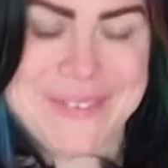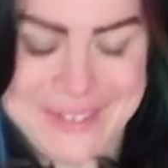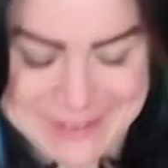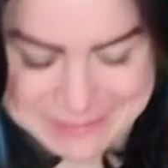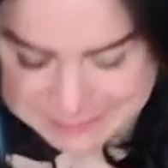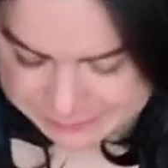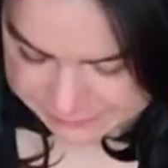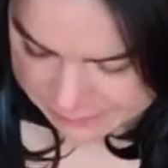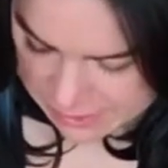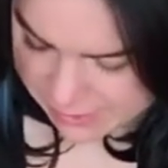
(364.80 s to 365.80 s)
for you.
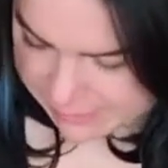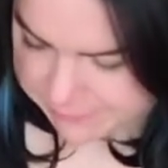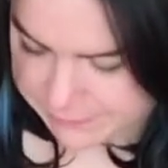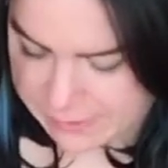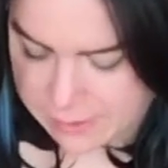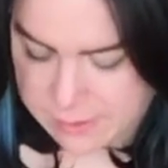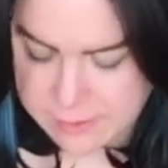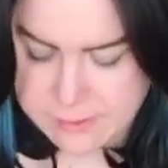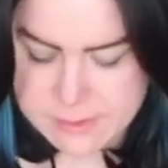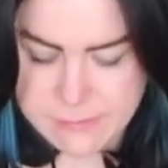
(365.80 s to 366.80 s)
All right,
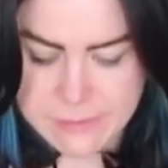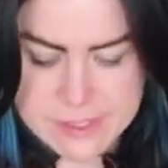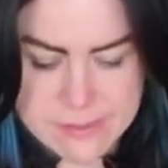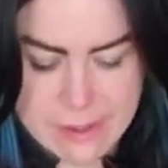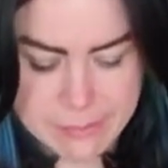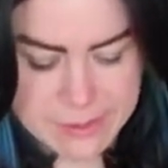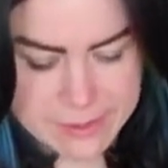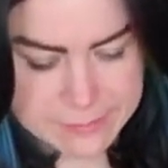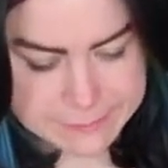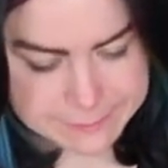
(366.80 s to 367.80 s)
so I've rinsed her out pretty
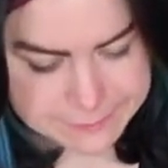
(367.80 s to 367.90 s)
good.